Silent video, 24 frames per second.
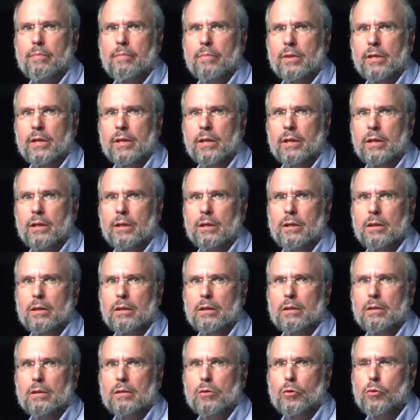the
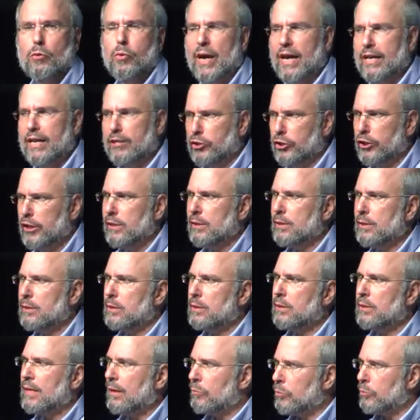
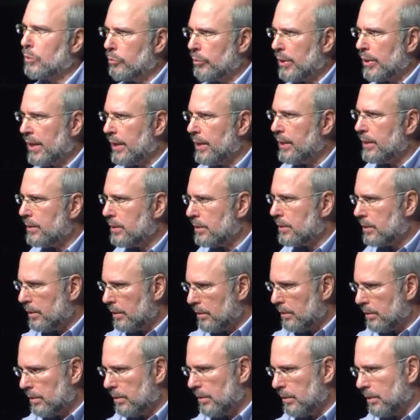questions that were raised
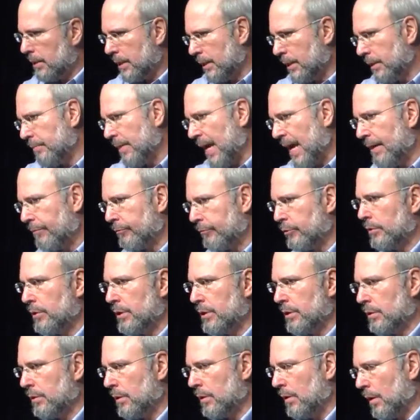after
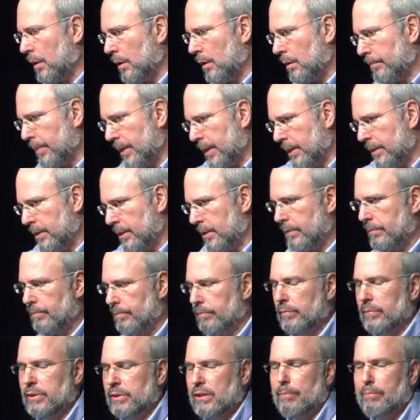the talk by
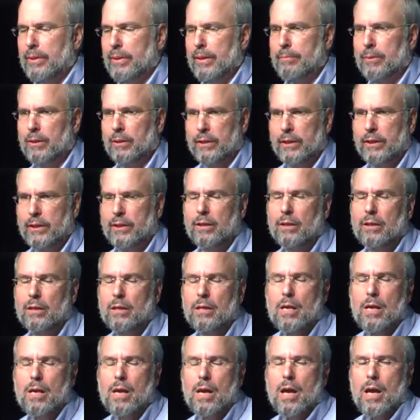some people here,
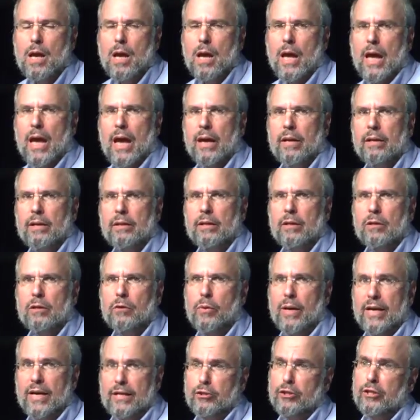and the
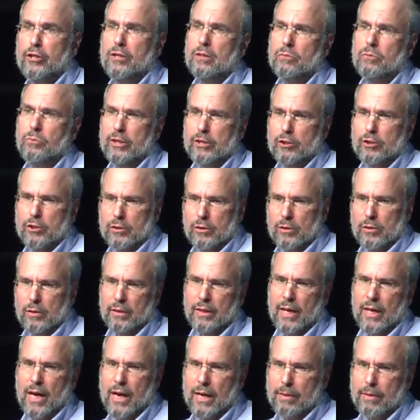questions which
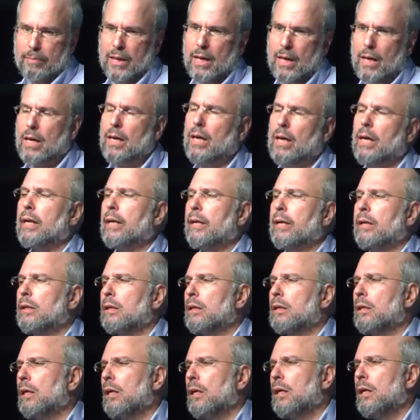lie behind